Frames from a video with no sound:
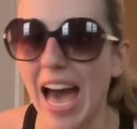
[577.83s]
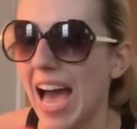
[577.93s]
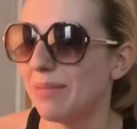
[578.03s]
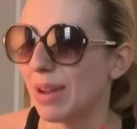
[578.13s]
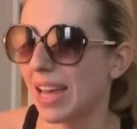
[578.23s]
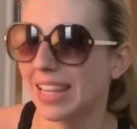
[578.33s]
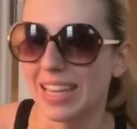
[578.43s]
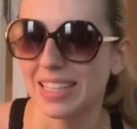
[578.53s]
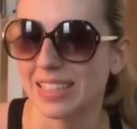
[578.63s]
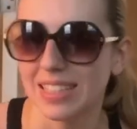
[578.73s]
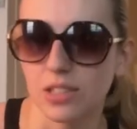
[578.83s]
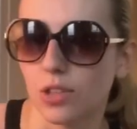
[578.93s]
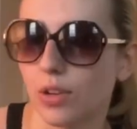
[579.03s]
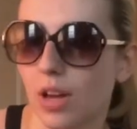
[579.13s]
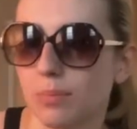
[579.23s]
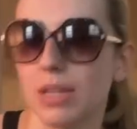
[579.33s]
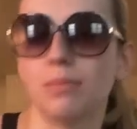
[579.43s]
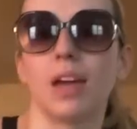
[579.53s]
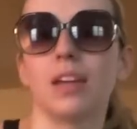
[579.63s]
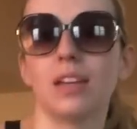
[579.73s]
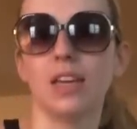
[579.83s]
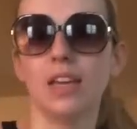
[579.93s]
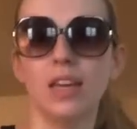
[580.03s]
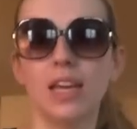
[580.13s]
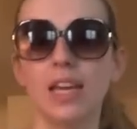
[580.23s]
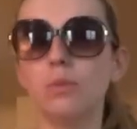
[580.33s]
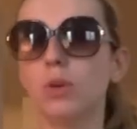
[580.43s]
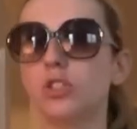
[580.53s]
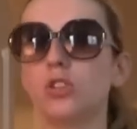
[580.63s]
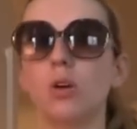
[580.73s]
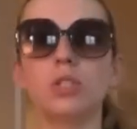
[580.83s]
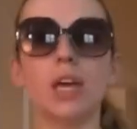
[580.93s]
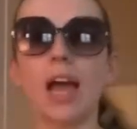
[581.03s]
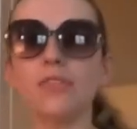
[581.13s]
I'm not liking this look on me, but it was so sunny. I